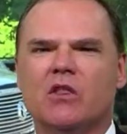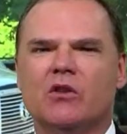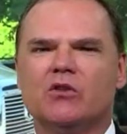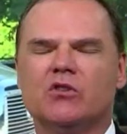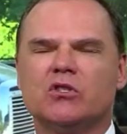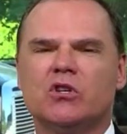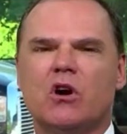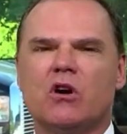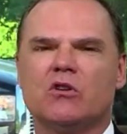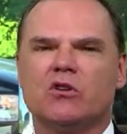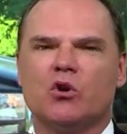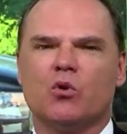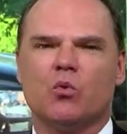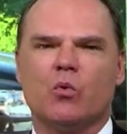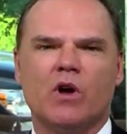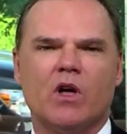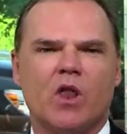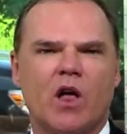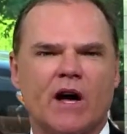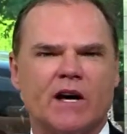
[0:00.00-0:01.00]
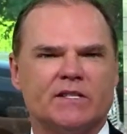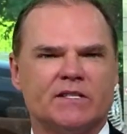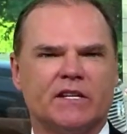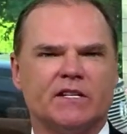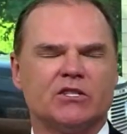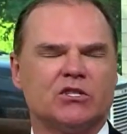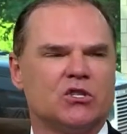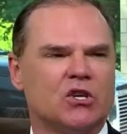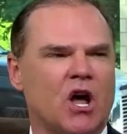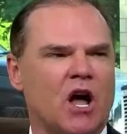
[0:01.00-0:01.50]
They're starting to realize
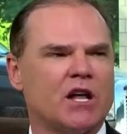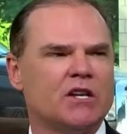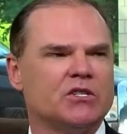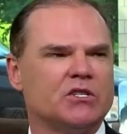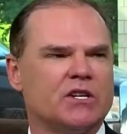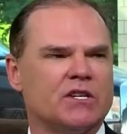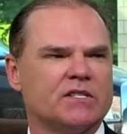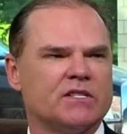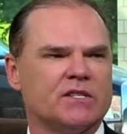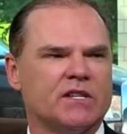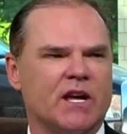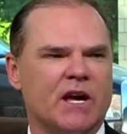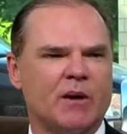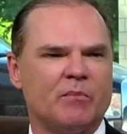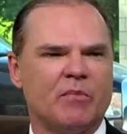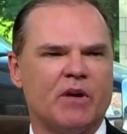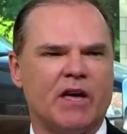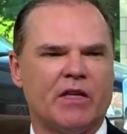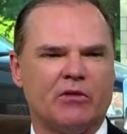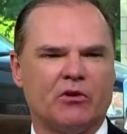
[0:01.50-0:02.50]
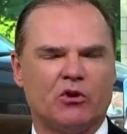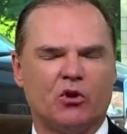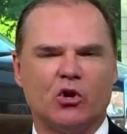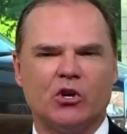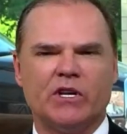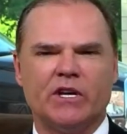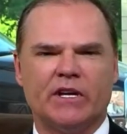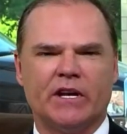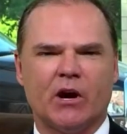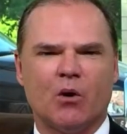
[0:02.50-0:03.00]
that it's not just them, and they're
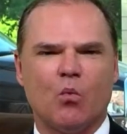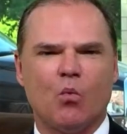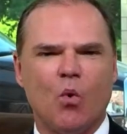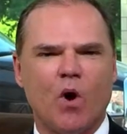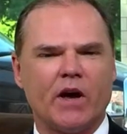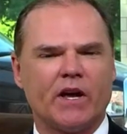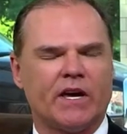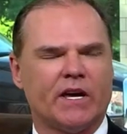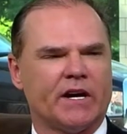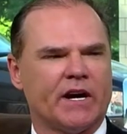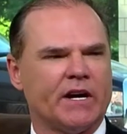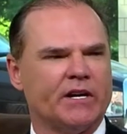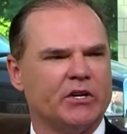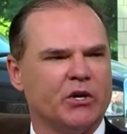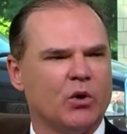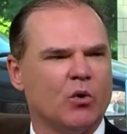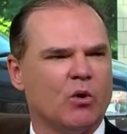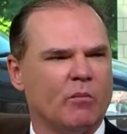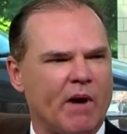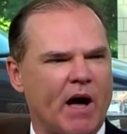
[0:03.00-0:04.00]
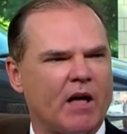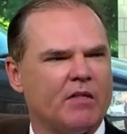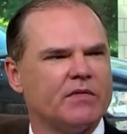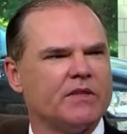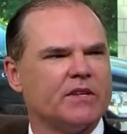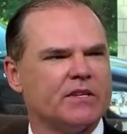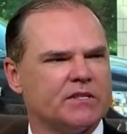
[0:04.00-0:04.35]
looking at what can I do about